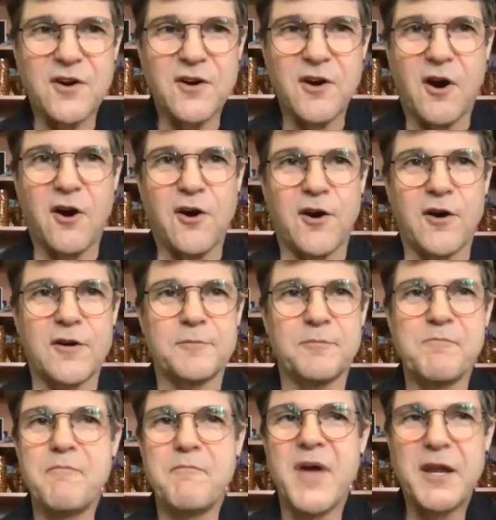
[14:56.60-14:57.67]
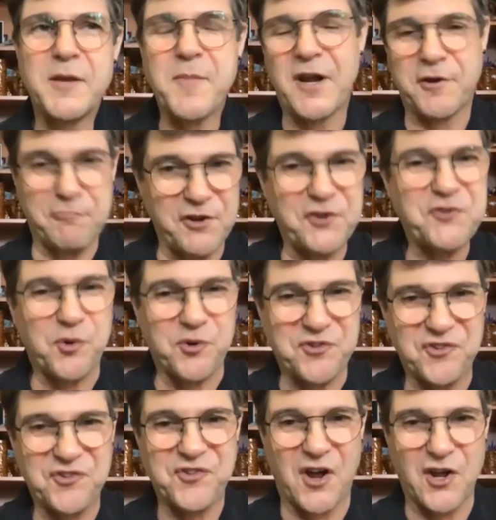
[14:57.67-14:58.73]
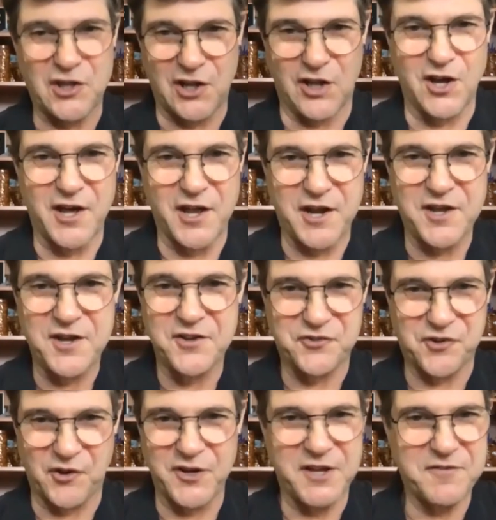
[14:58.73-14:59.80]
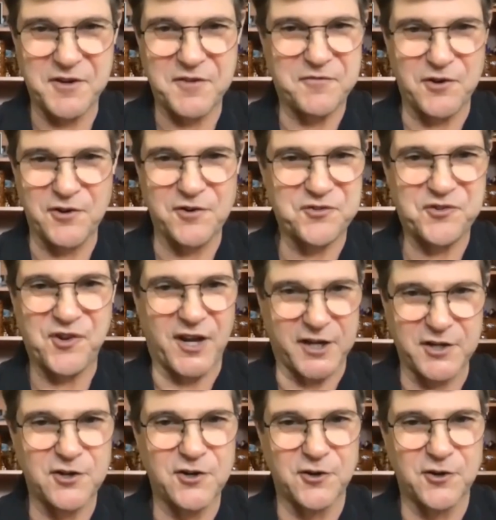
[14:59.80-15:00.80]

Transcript: there are many, many resources online. So even if you're stuck at